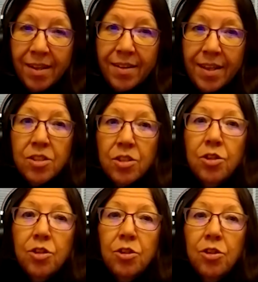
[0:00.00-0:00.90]
That's a
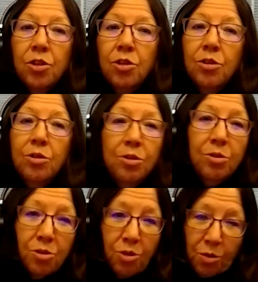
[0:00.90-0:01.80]

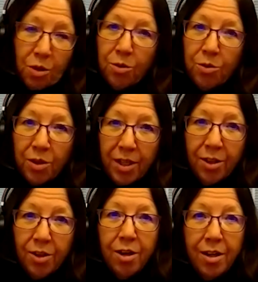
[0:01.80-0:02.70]
huge growth in
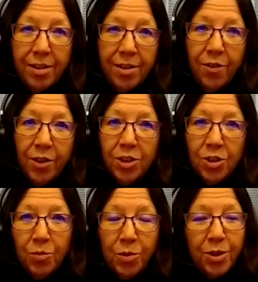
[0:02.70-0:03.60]
a very
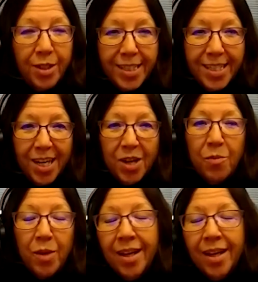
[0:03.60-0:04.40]
short period of time.